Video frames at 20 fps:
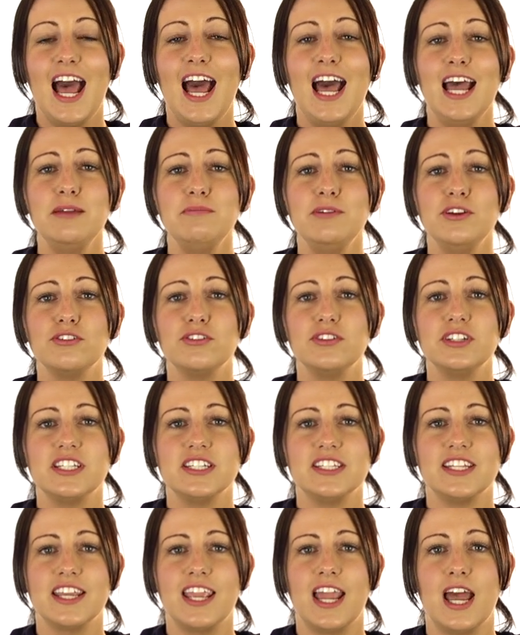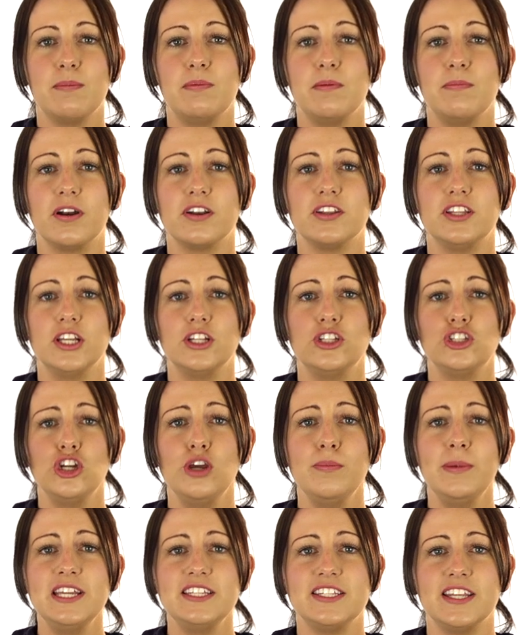I'm now going to sing happy birthday
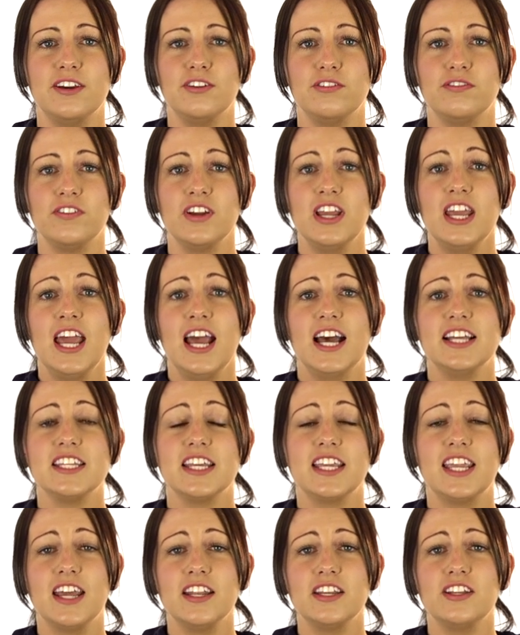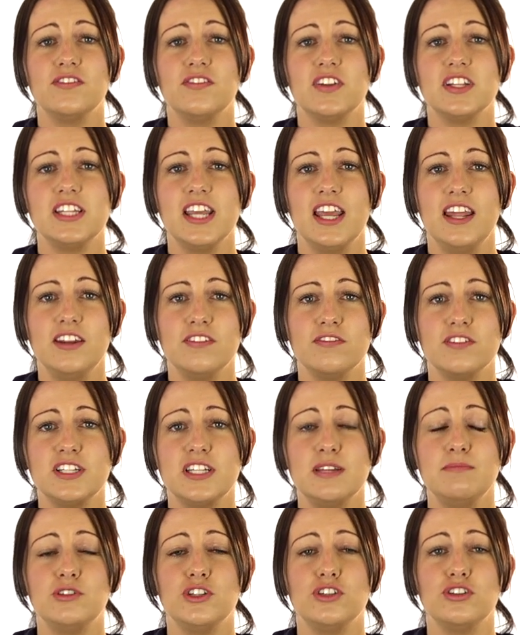to myself as I can't convince any of the
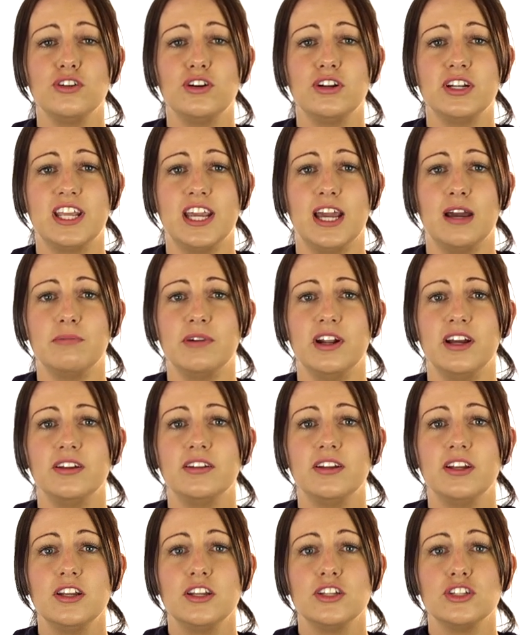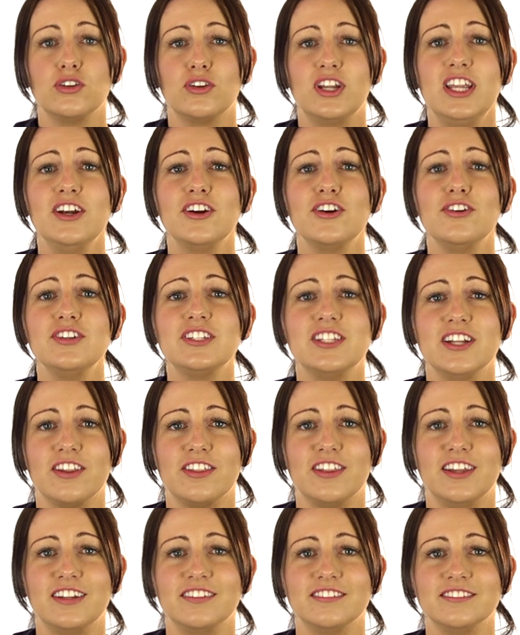team to do it on camera. So here goes
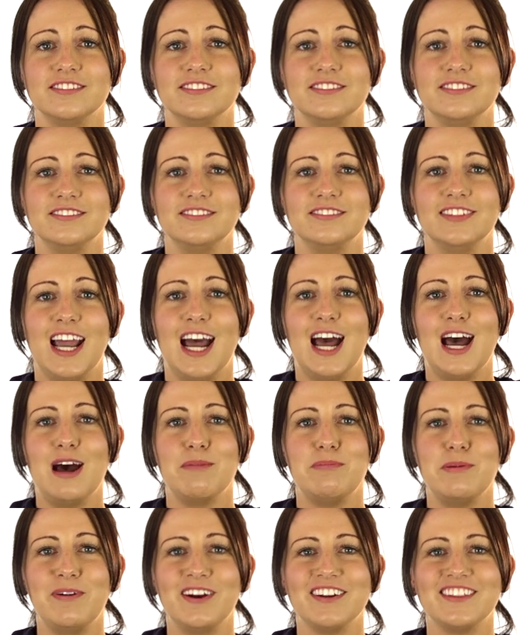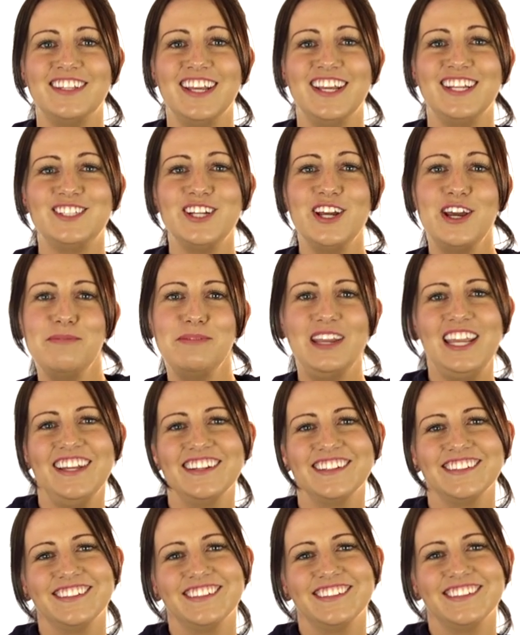nothing. Happy birthday to
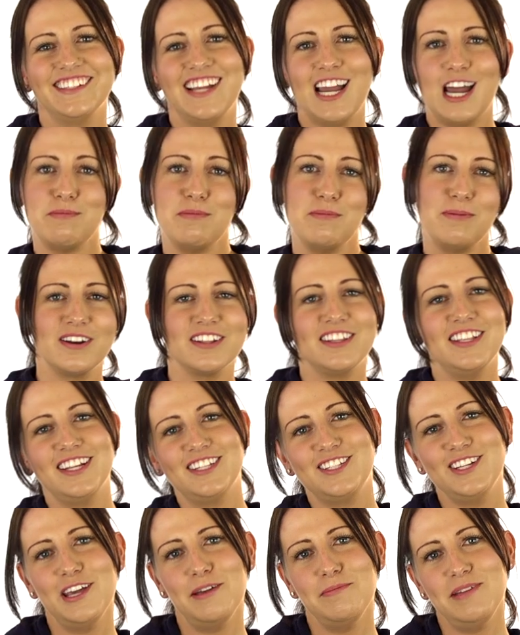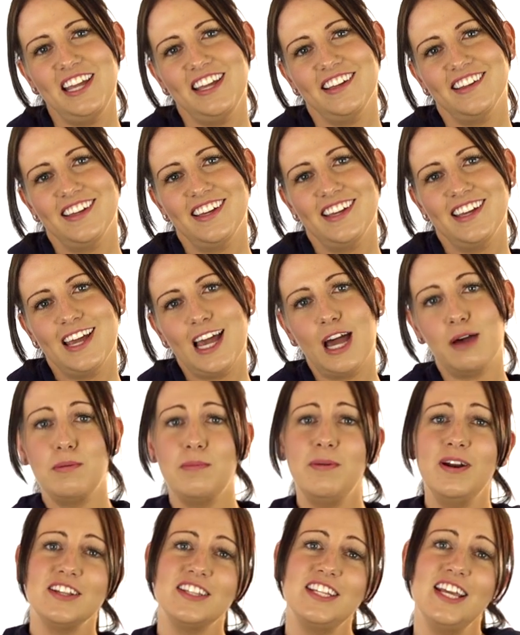me. Happy birthday to me. Happy
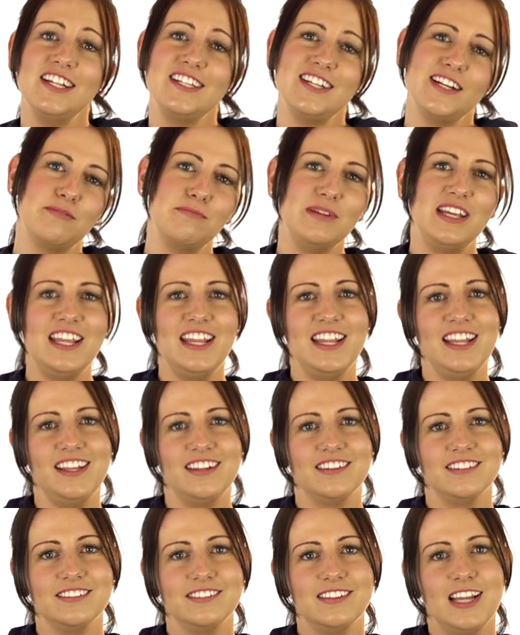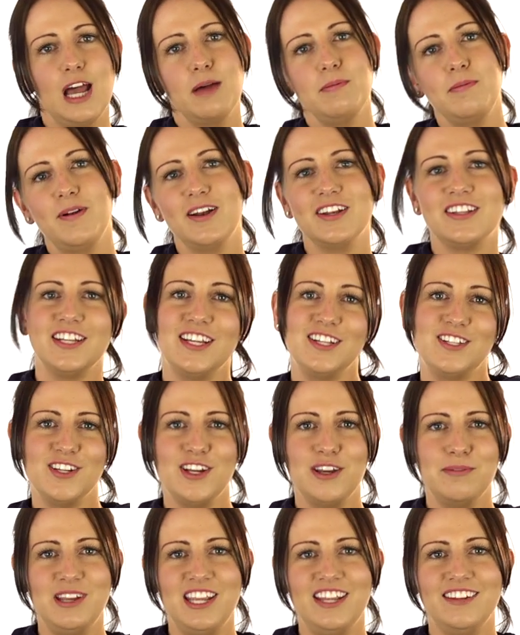birthday, dear me. Happy birthday
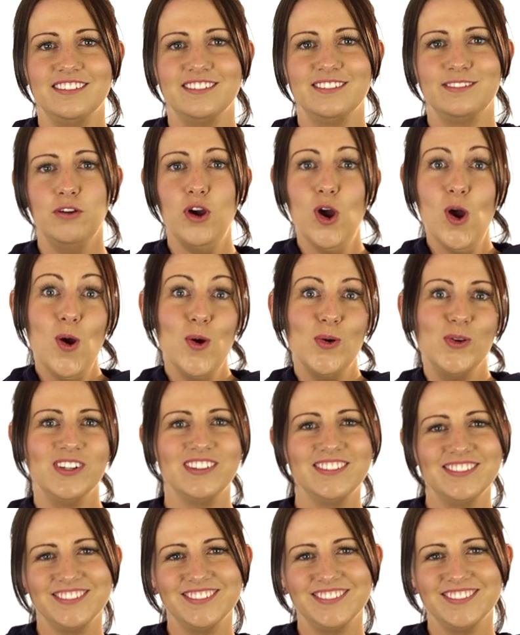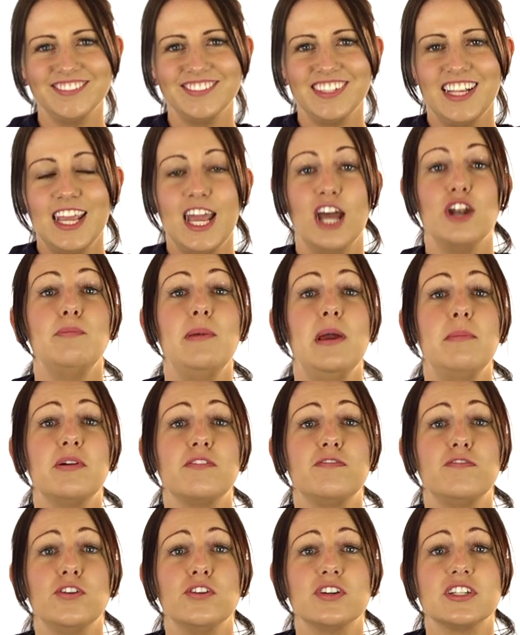to me. Woo! And remember,
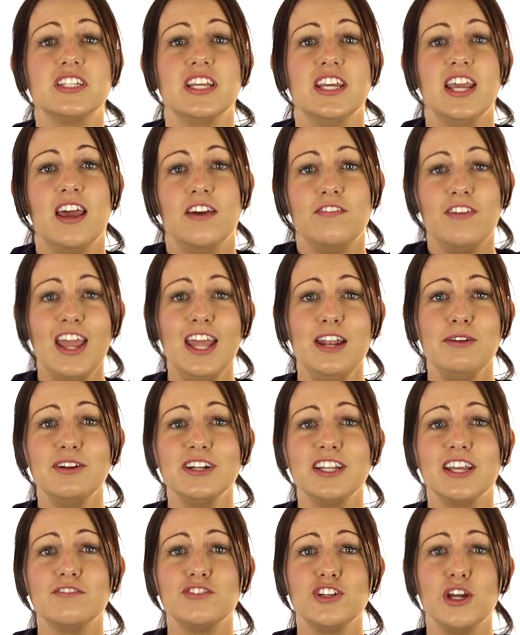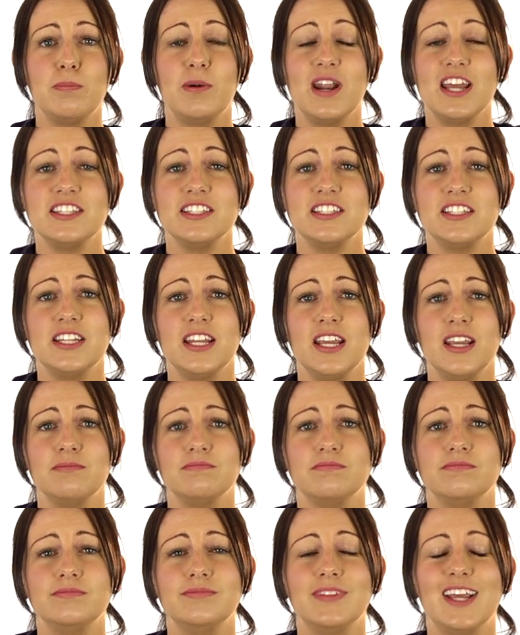folks, if anyone gives you a present today,
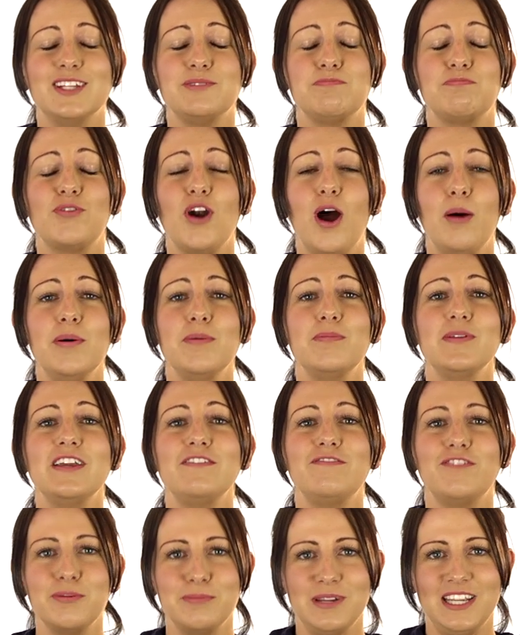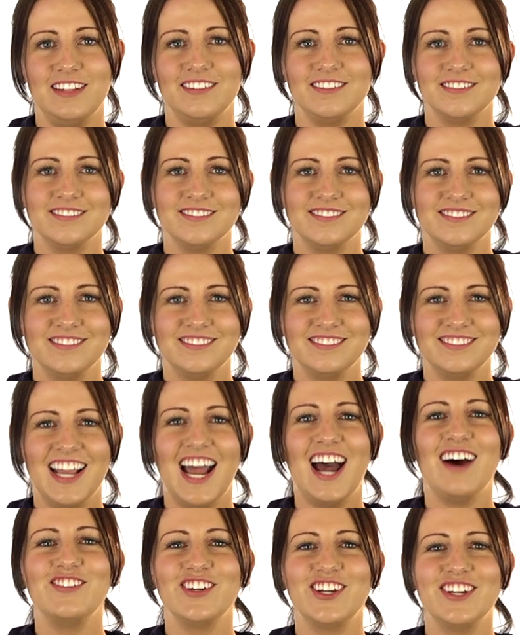it's probably for me.
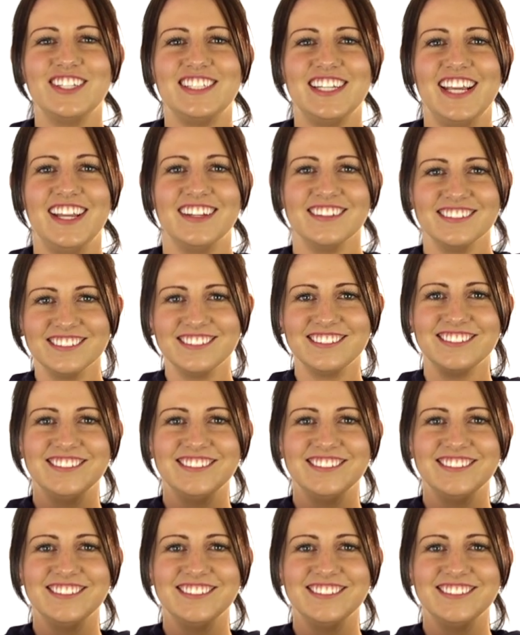Have a good day.